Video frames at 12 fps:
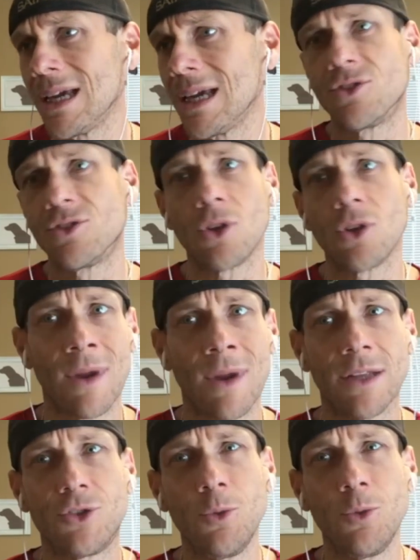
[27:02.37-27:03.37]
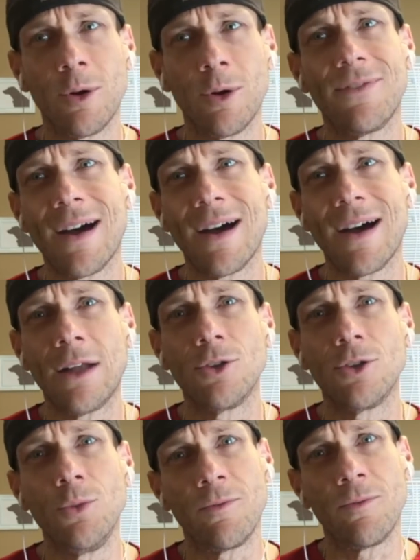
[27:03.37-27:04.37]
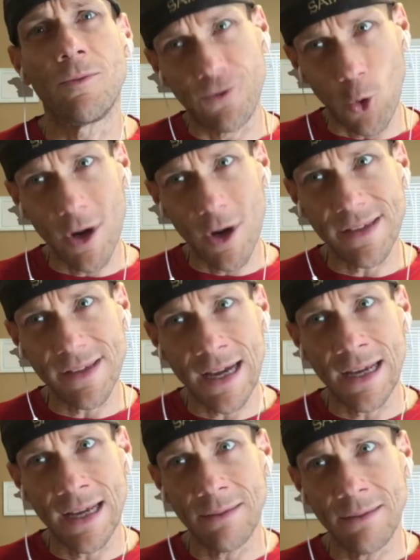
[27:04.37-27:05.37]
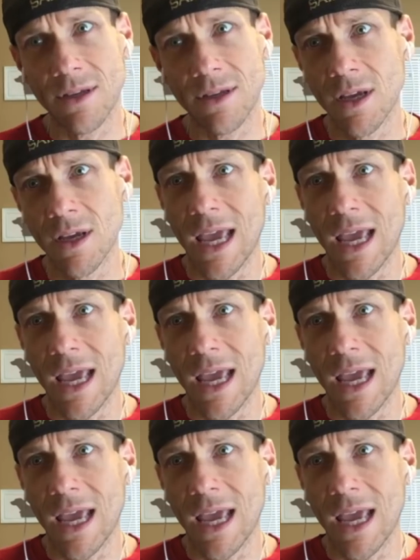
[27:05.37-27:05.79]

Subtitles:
And so I ran a 2.5-mile loop 40 times.